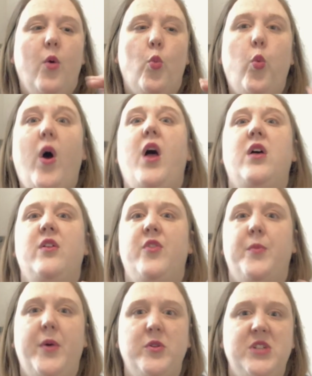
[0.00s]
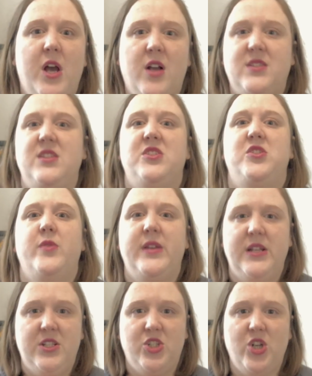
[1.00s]
while the Botox is doing
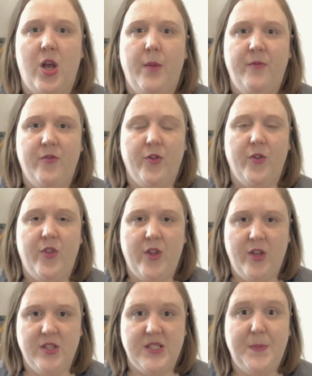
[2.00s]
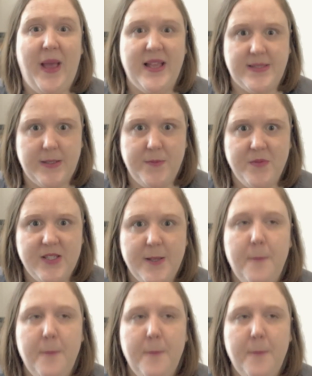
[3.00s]
its job for the spasms.